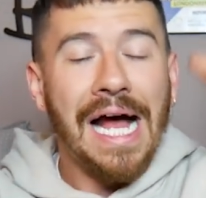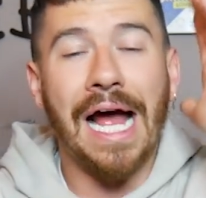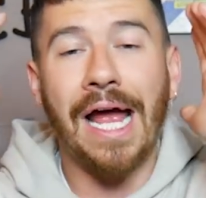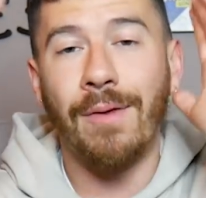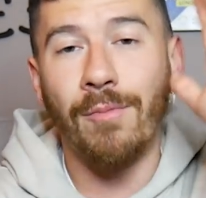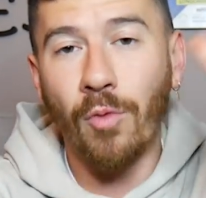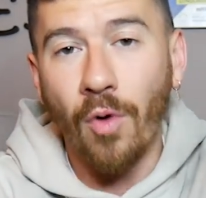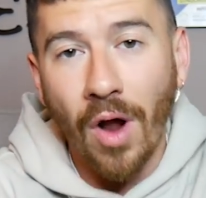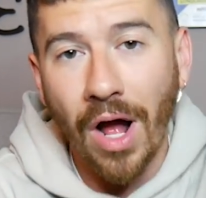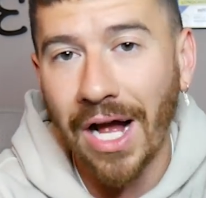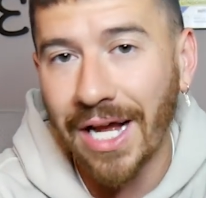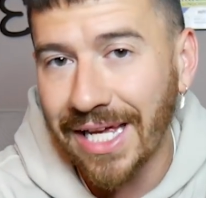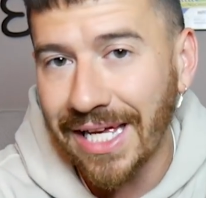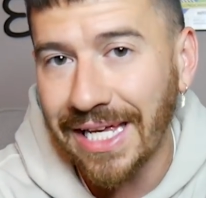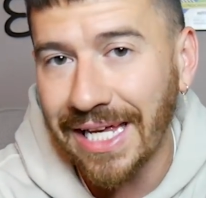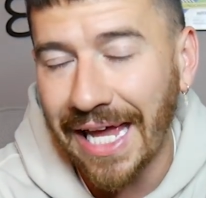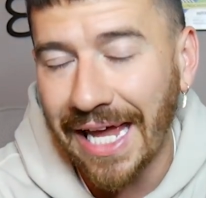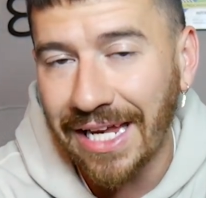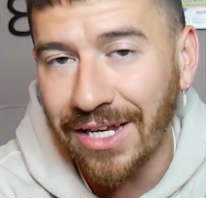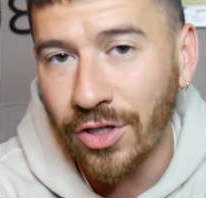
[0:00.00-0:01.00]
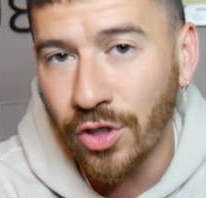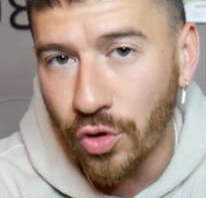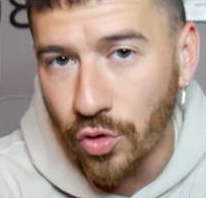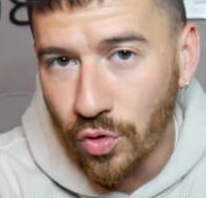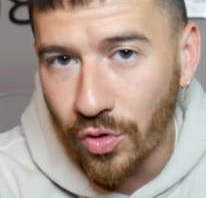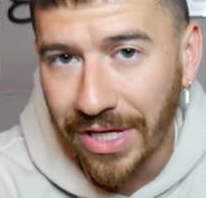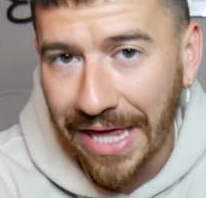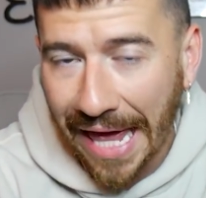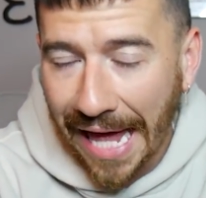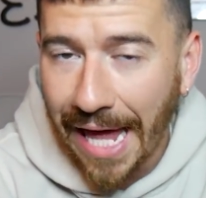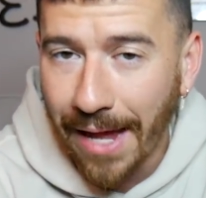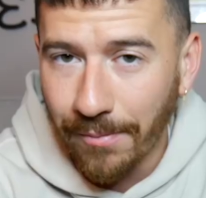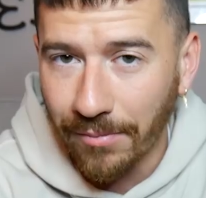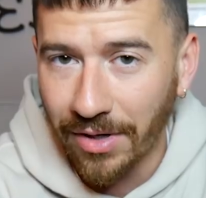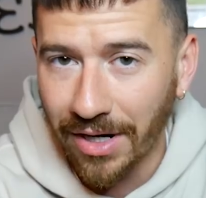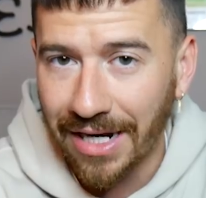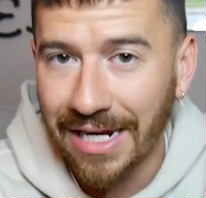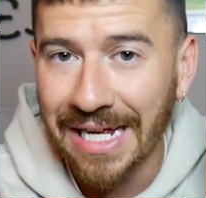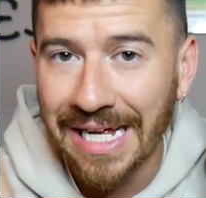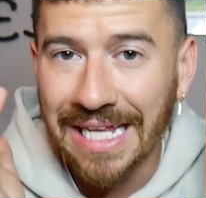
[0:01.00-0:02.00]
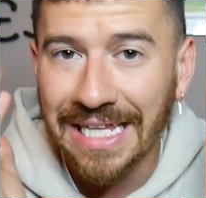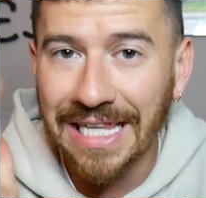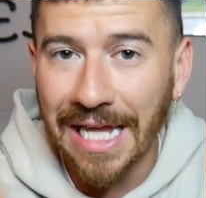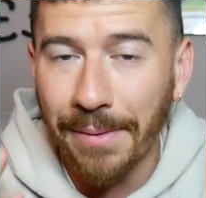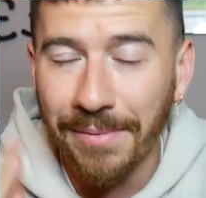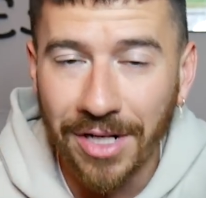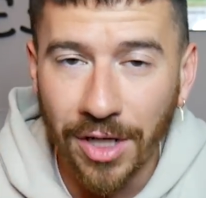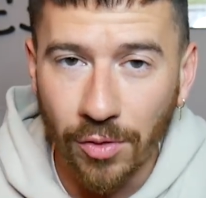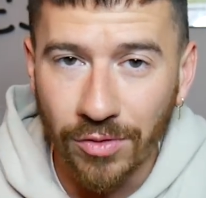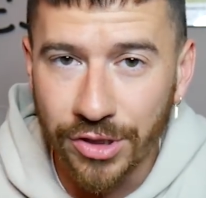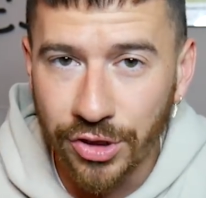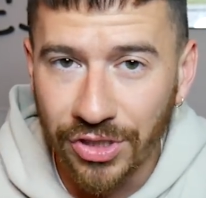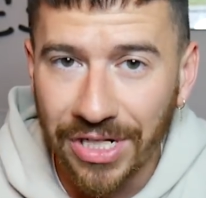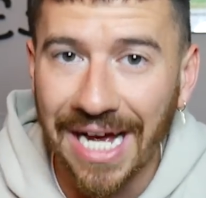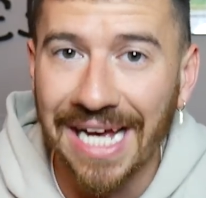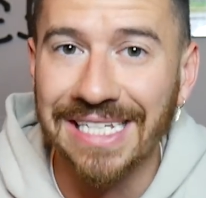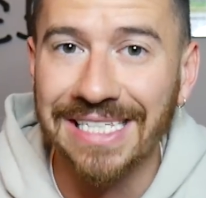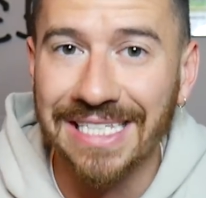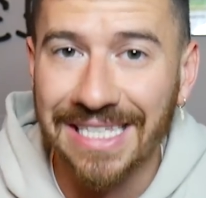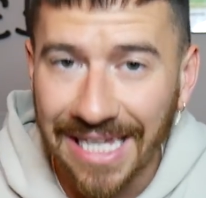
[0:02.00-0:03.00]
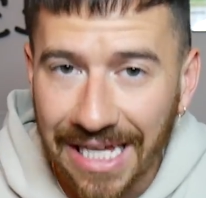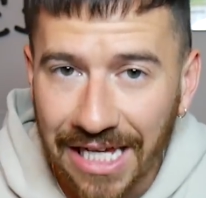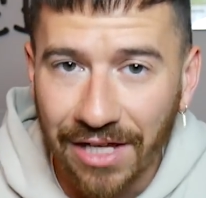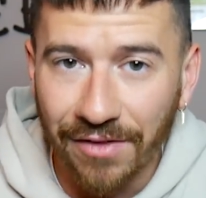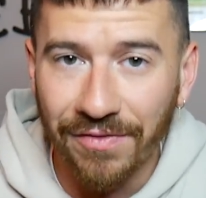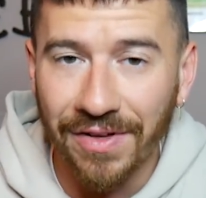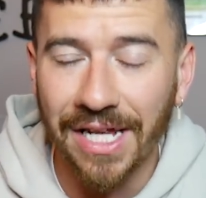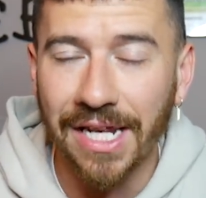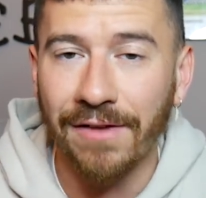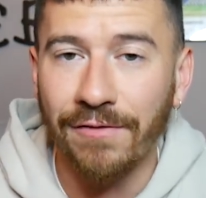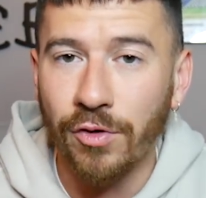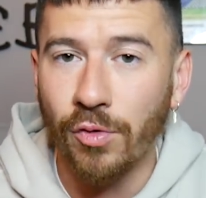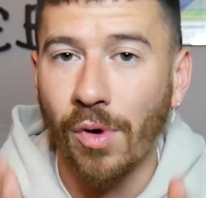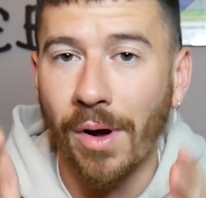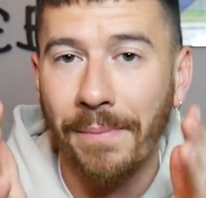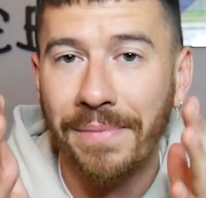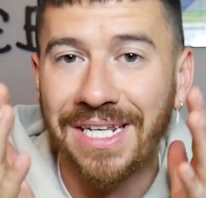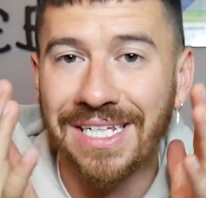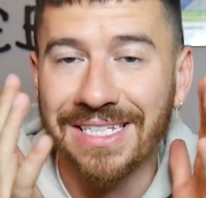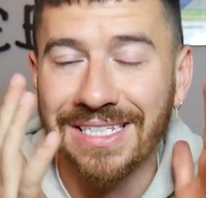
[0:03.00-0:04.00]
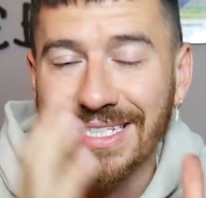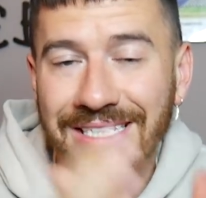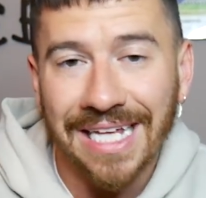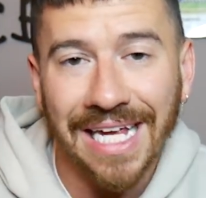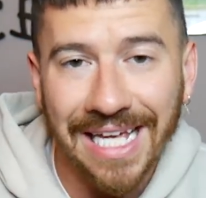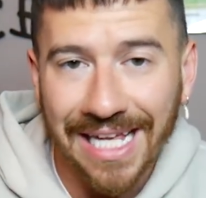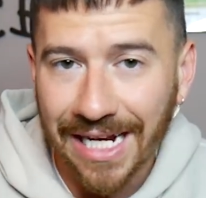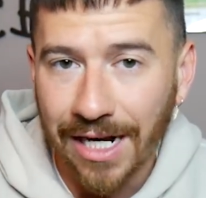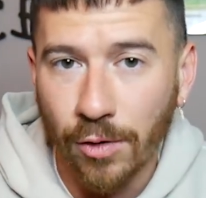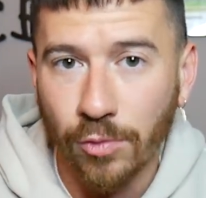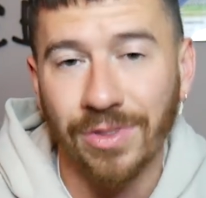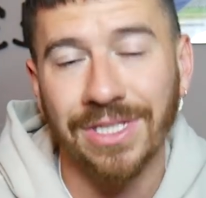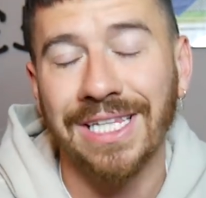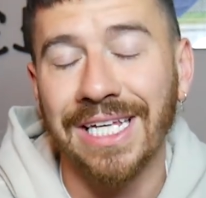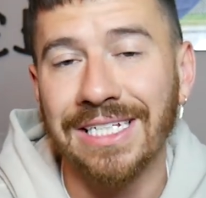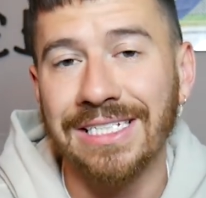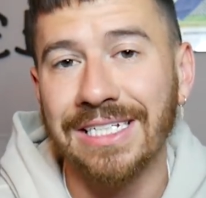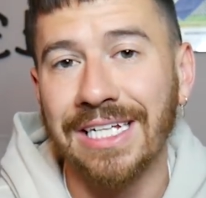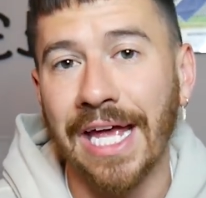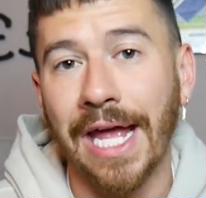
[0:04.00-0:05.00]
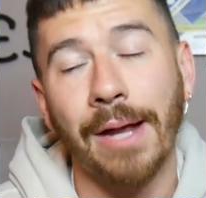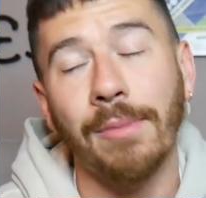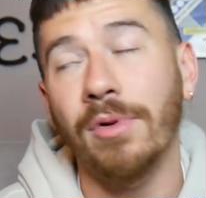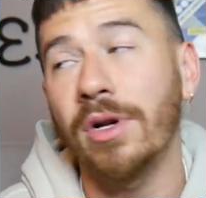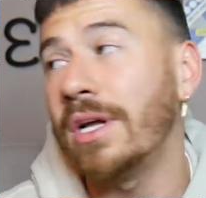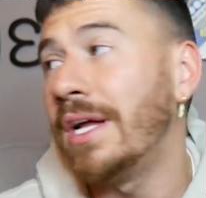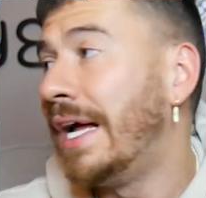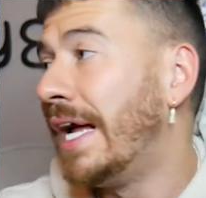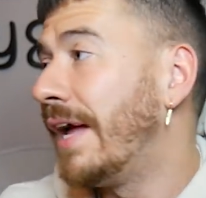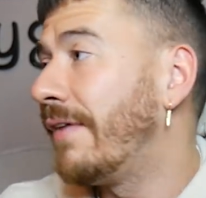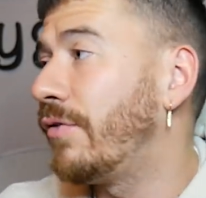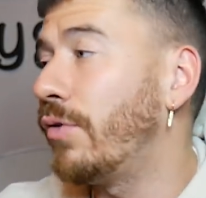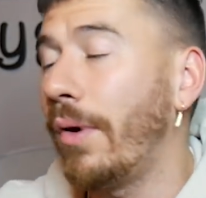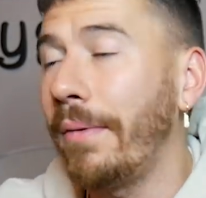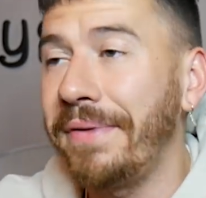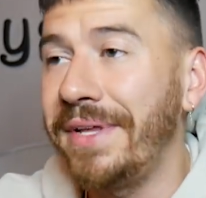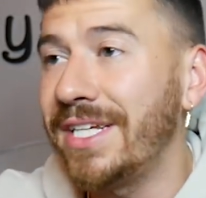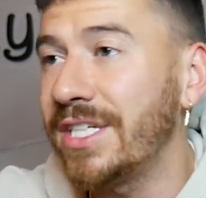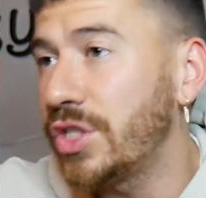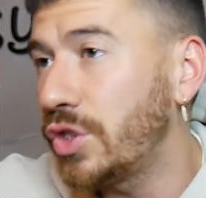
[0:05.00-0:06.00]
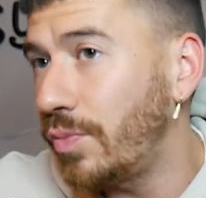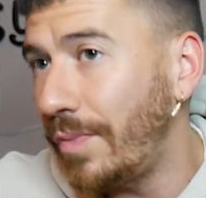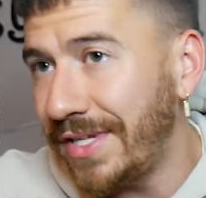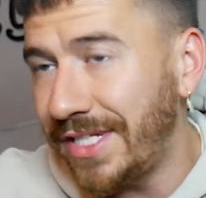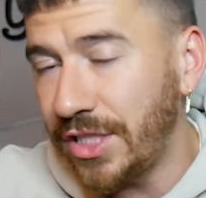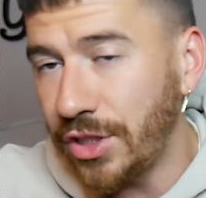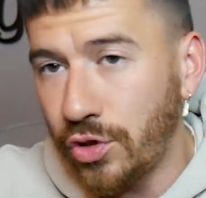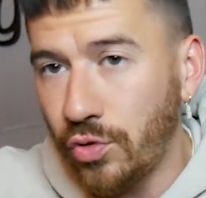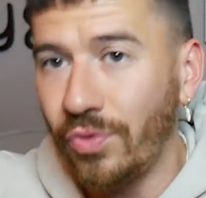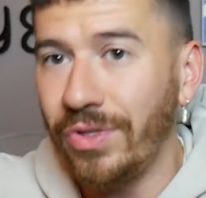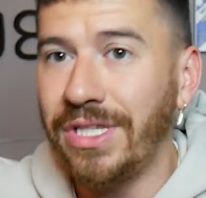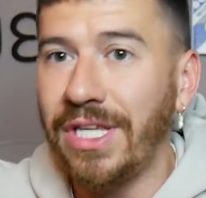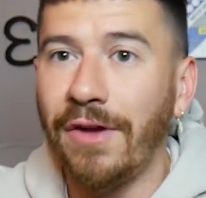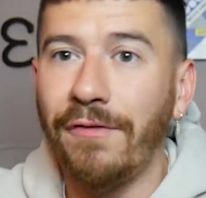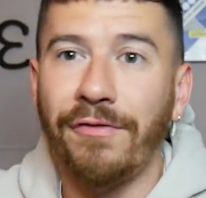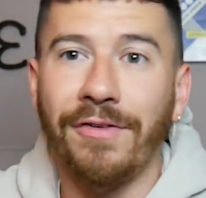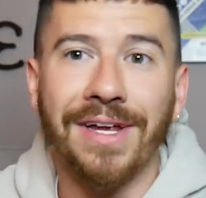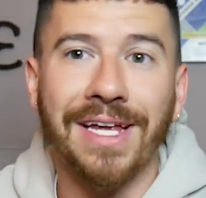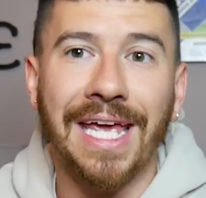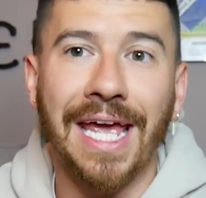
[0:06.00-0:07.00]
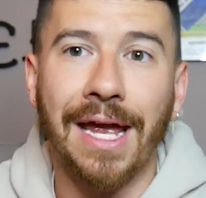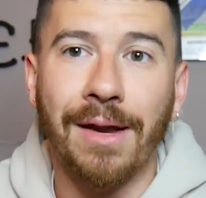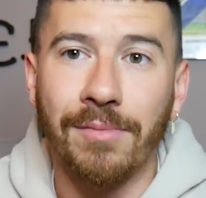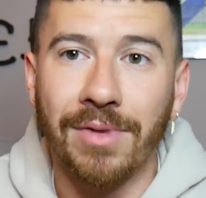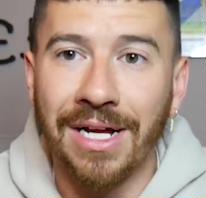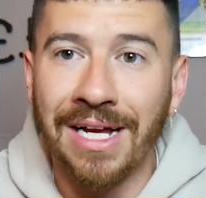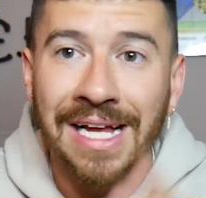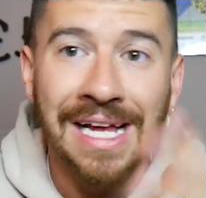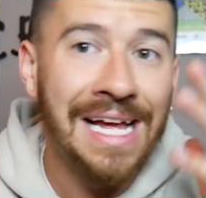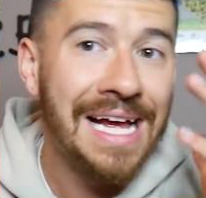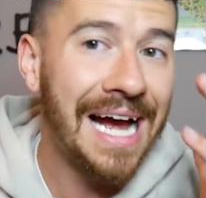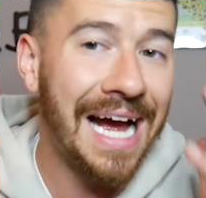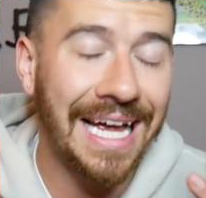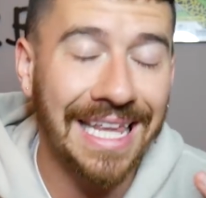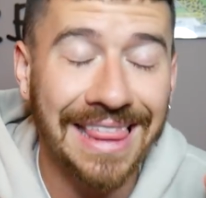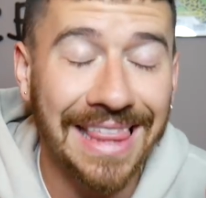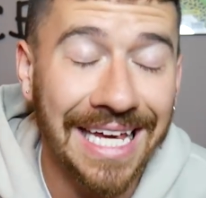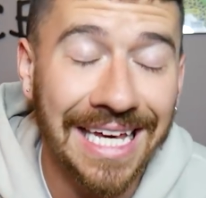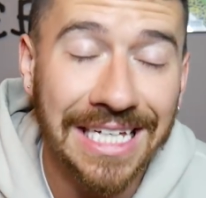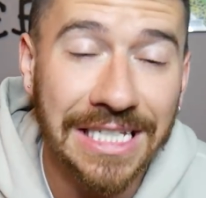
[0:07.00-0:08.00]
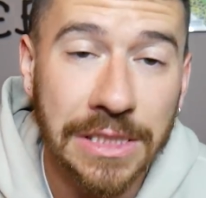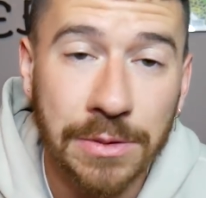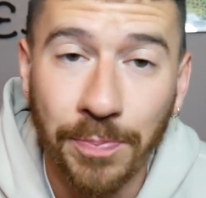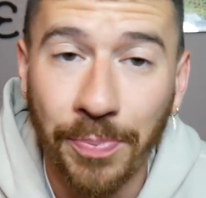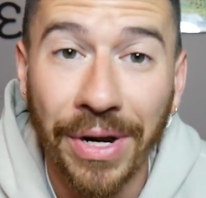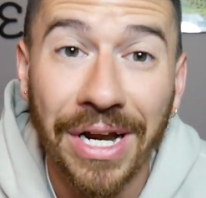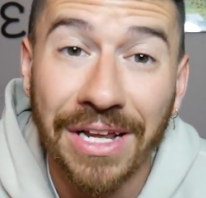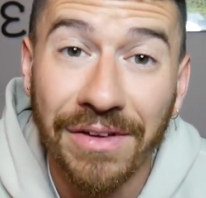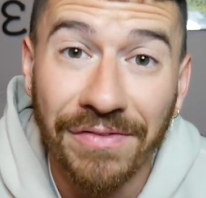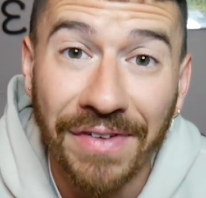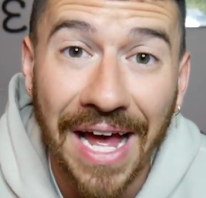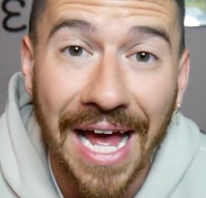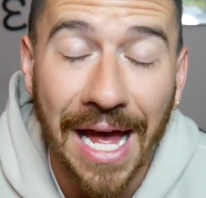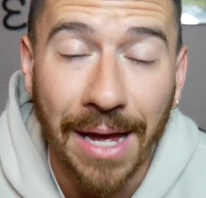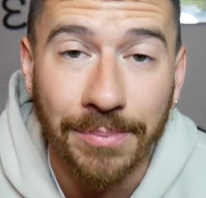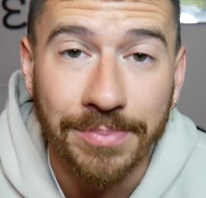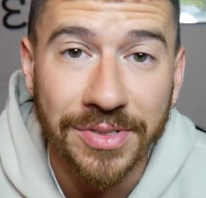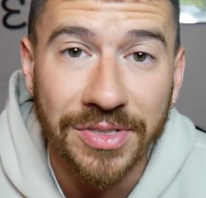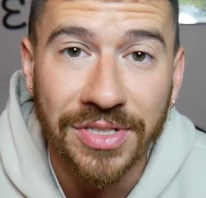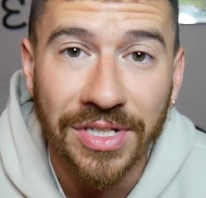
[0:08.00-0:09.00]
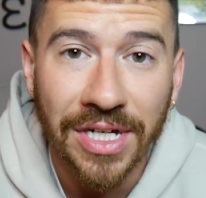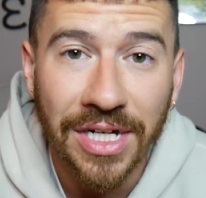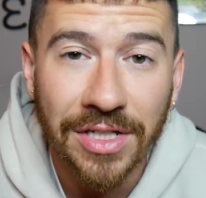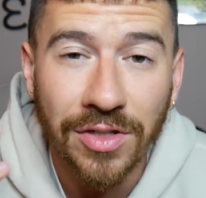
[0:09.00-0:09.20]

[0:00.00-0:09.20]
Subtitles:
I'm rocking a new camera. Let me know what you guys think of it. If you want me to stick it out with this camera, if you want me to switch it to a different camera, I think it's pretty vabs.